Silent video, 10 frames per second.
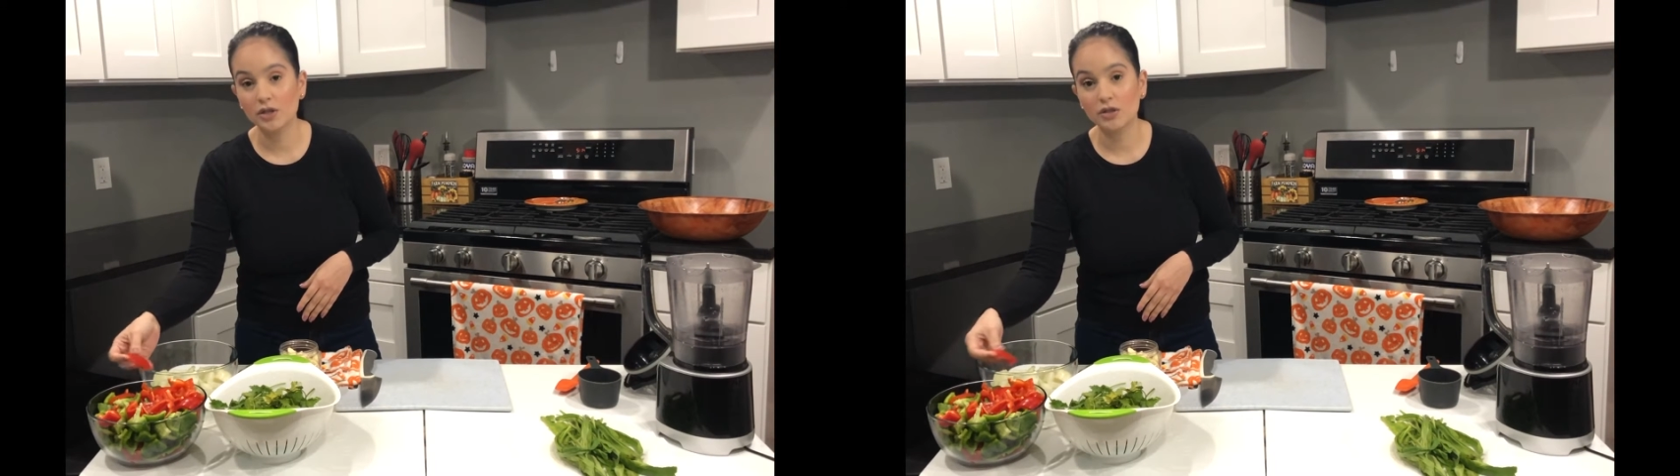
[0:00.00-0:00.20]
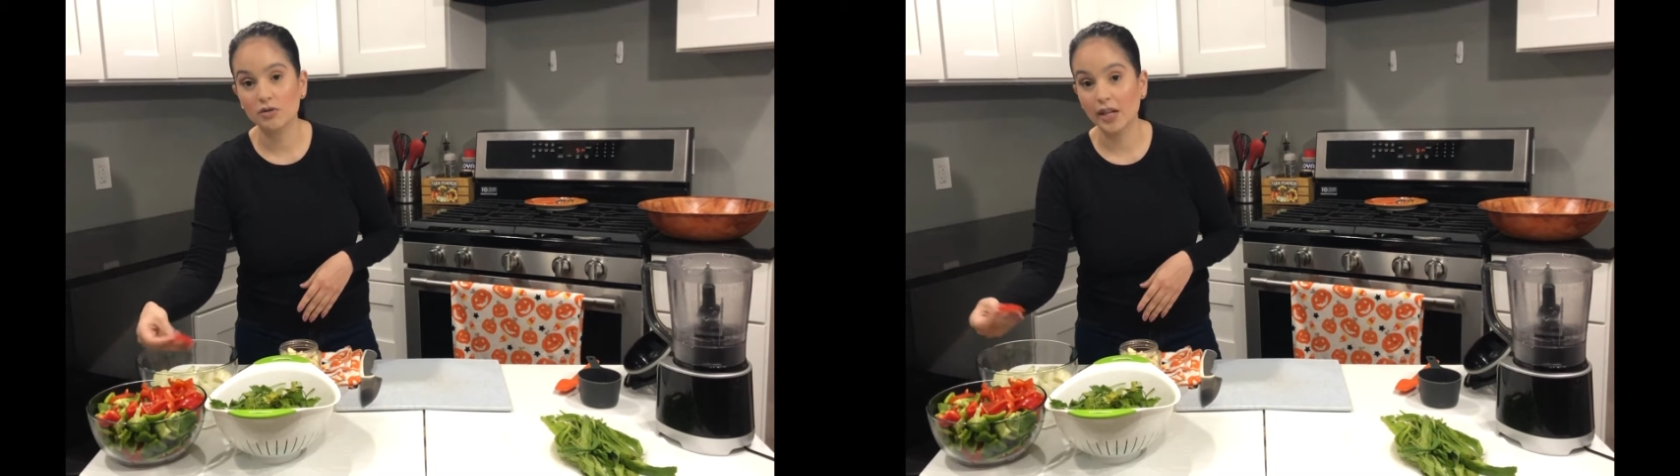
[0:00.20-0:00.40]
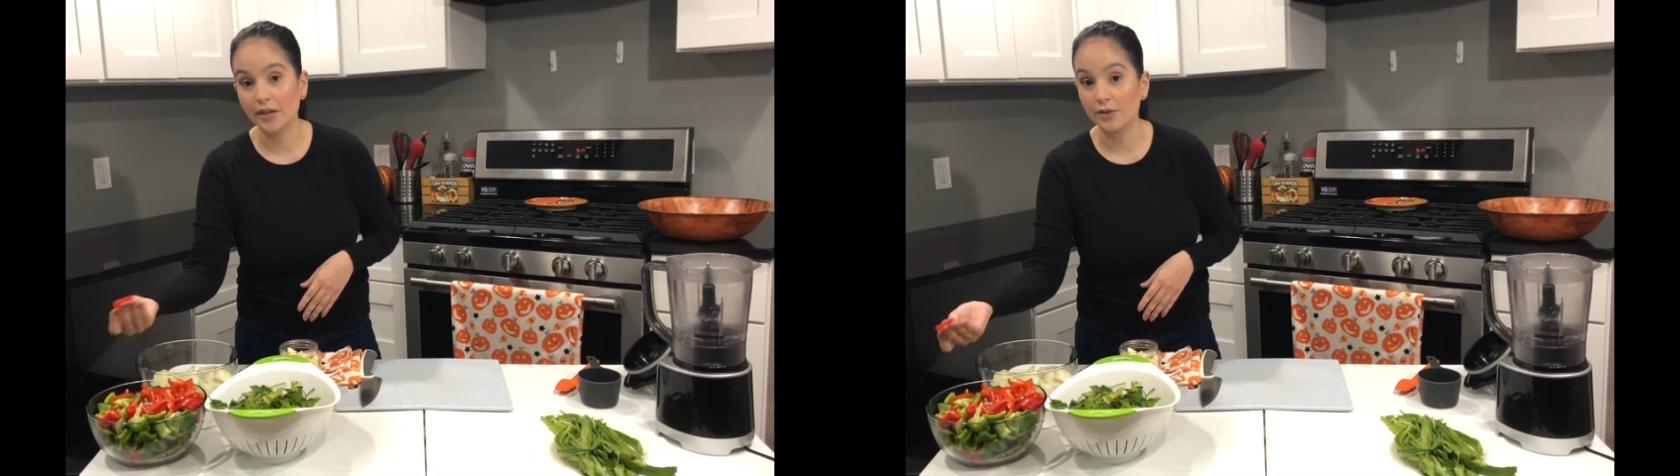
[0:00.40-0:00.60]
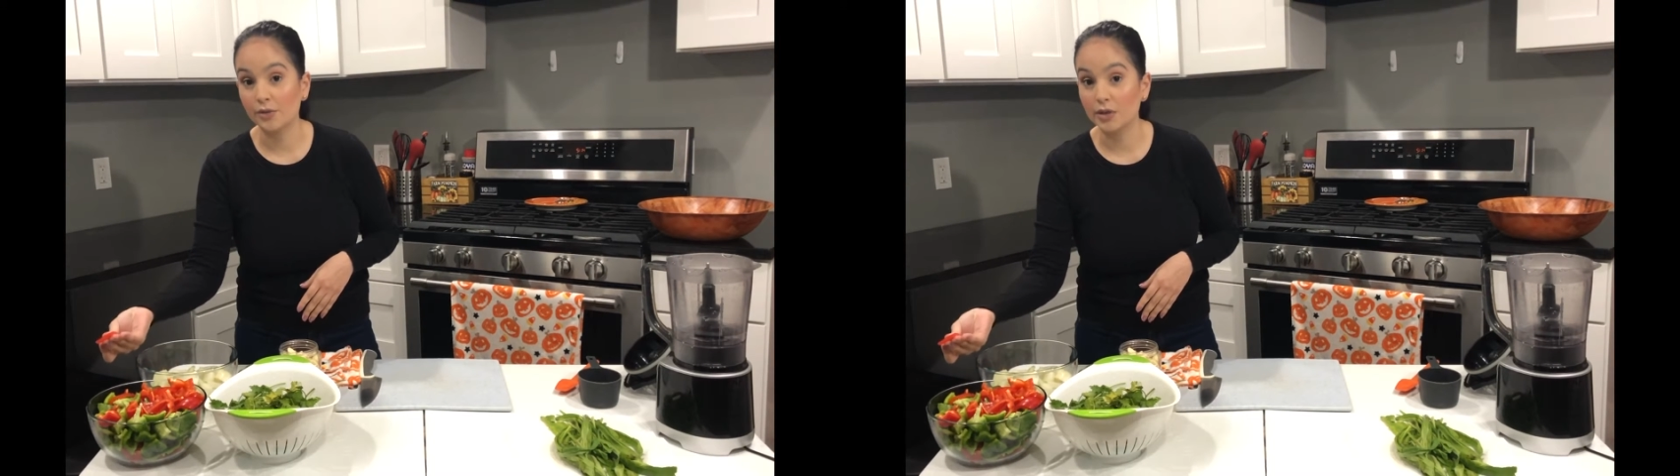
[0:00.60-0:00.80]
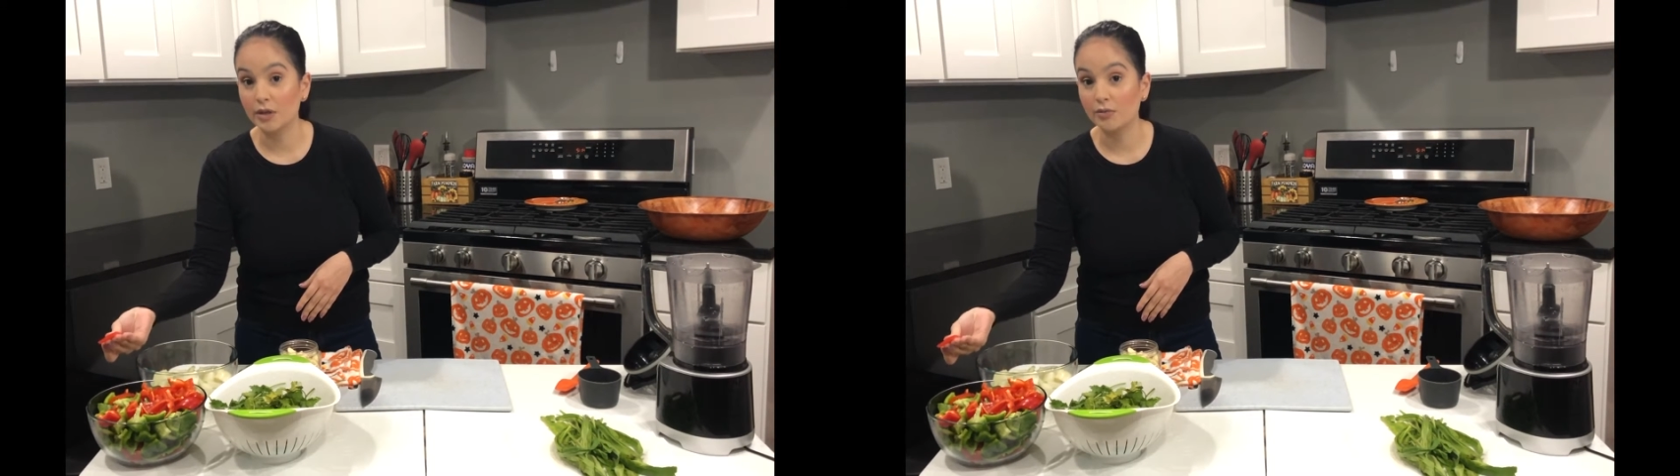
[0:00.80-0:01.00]
You can do like
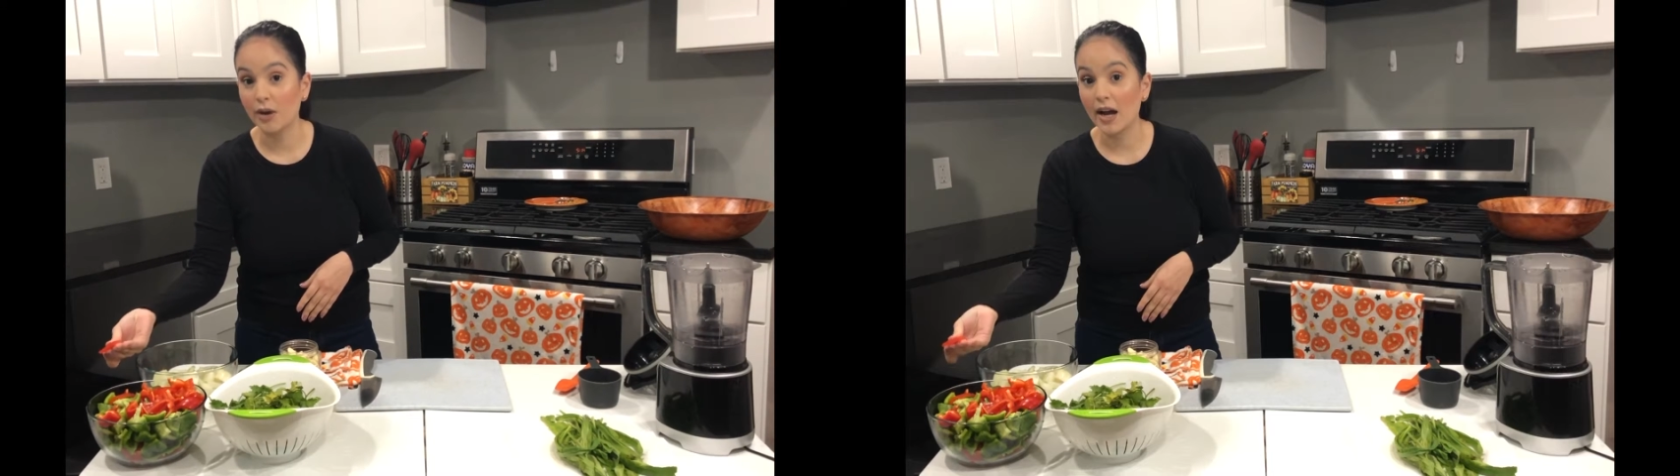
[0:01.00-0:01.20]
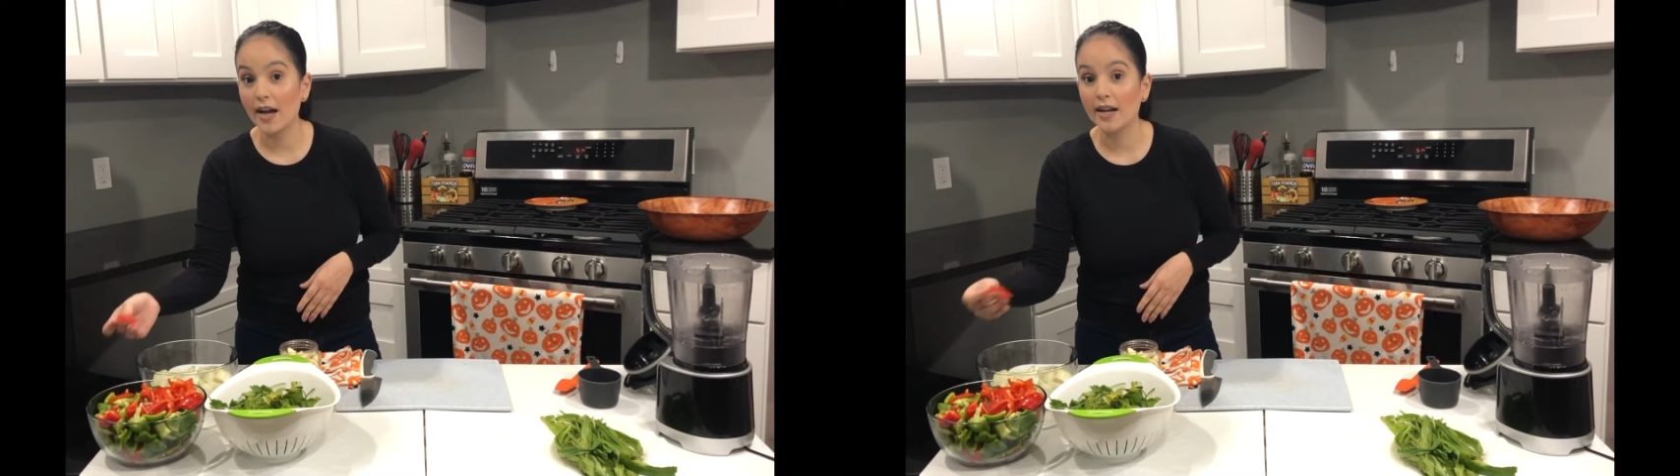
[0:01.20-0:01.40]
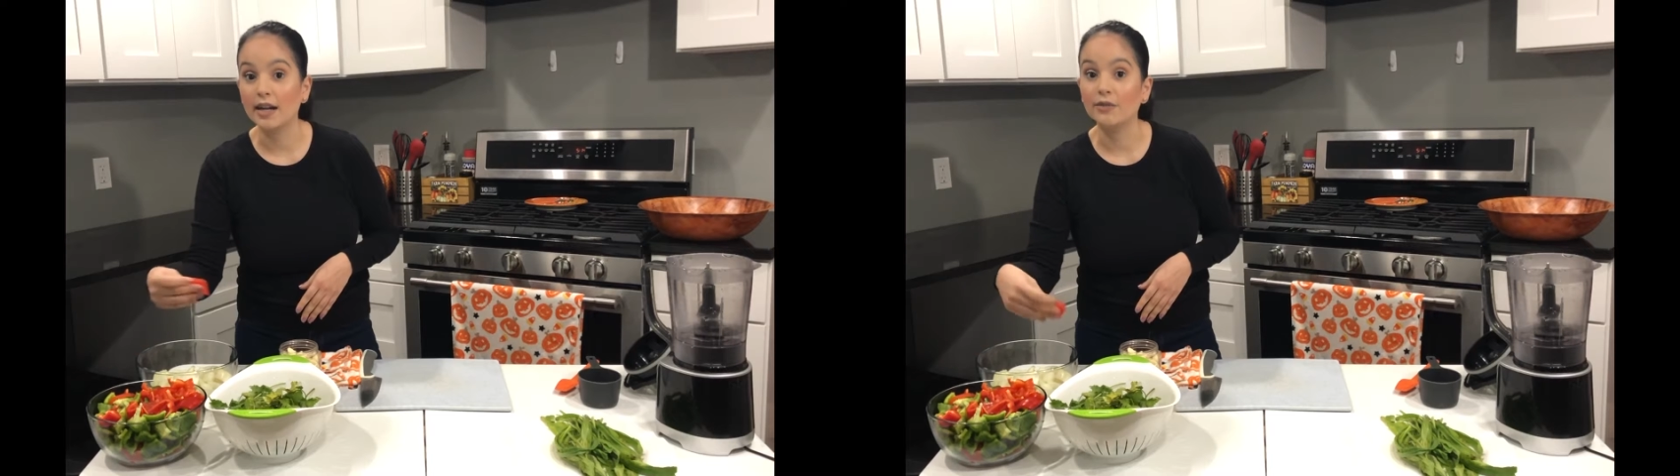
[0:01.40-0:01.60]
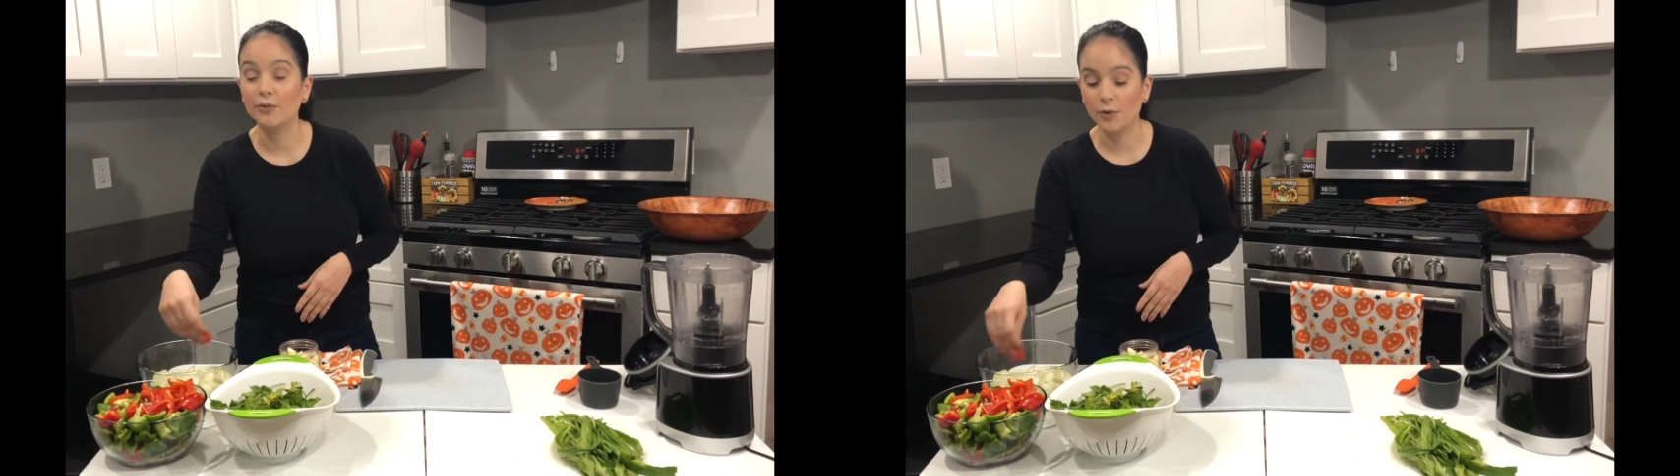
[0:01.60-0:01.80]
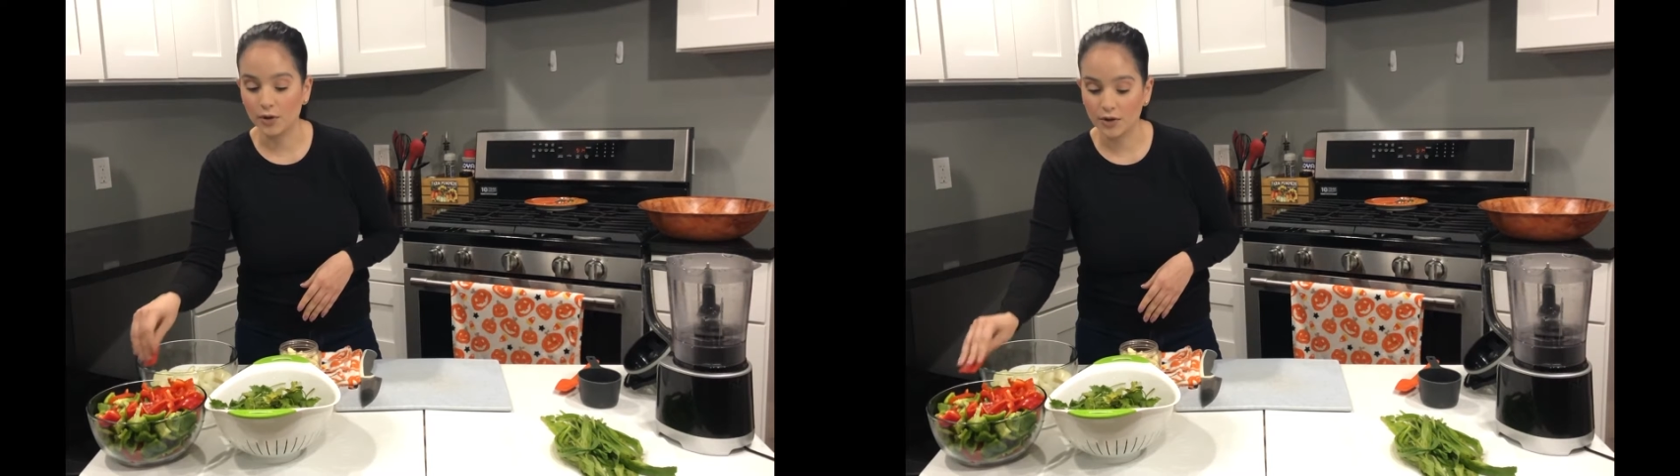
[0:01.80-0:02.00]
3 red and
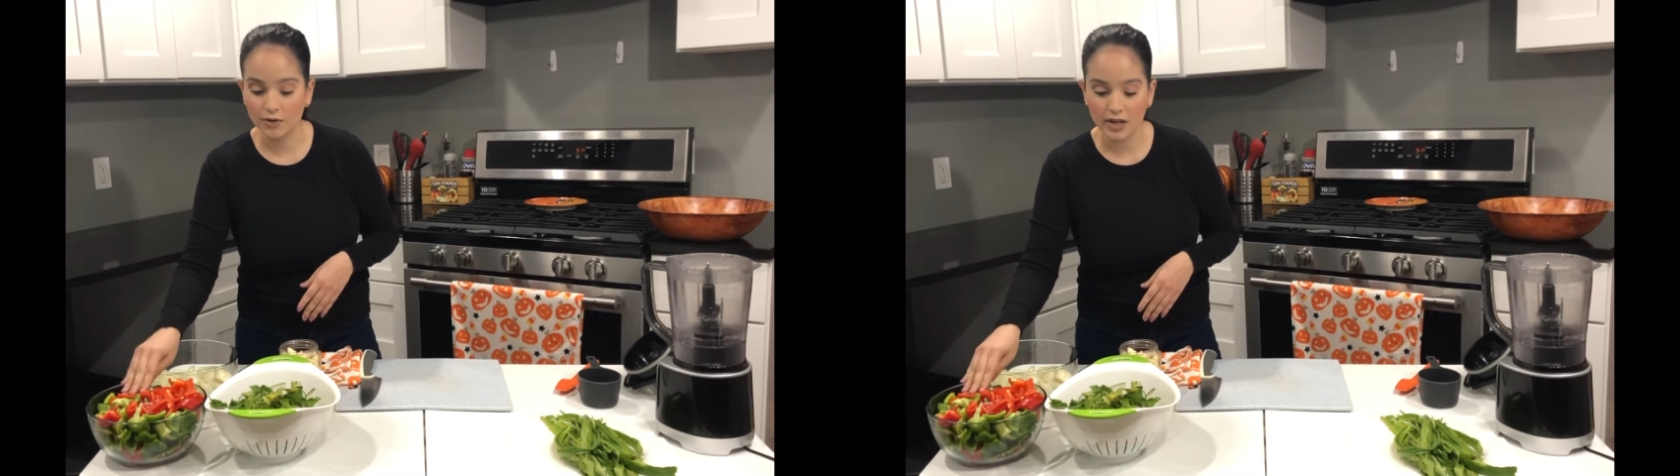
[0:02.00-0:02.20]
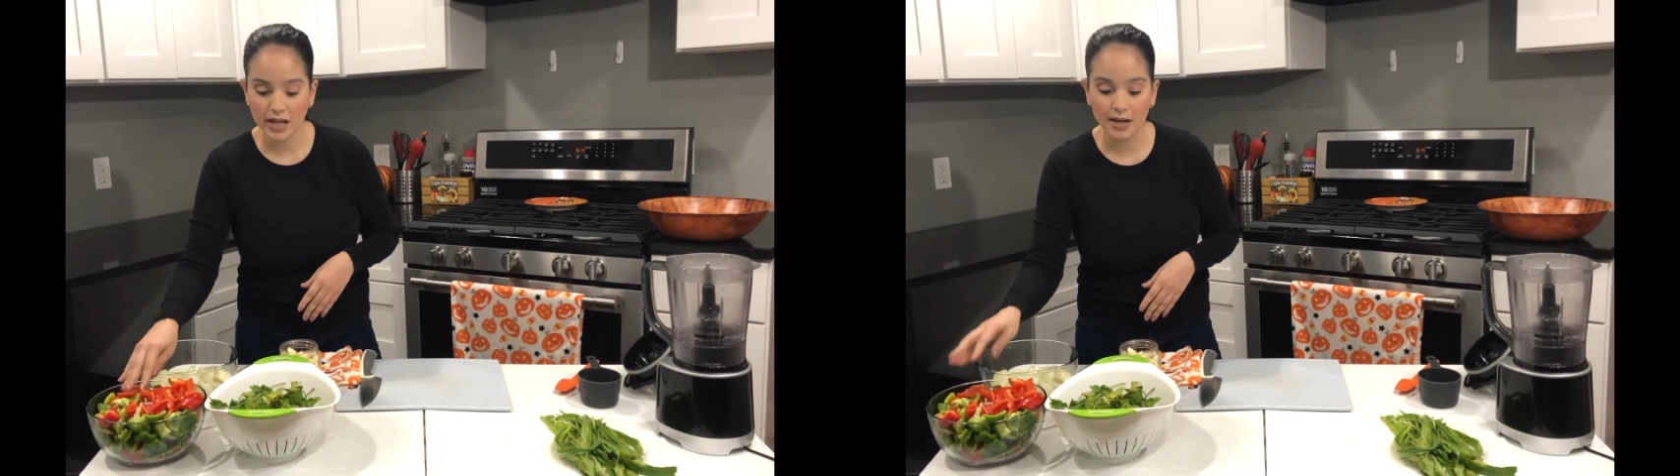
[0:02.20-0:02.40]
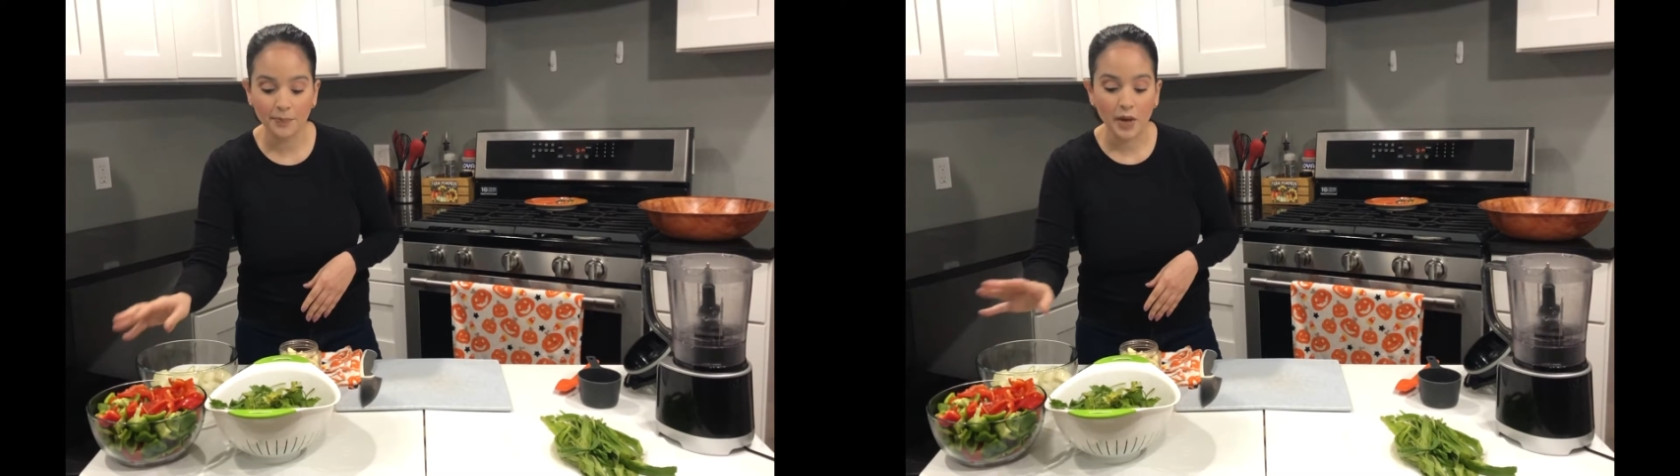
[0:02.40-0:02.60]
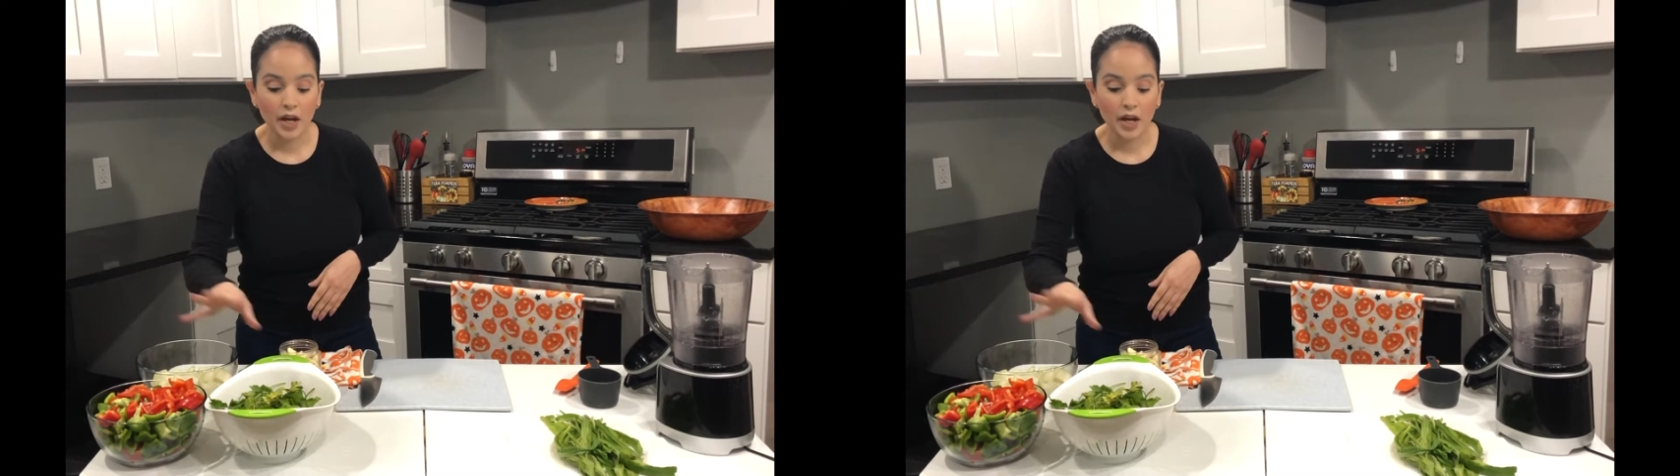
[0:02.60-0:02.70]
4 green.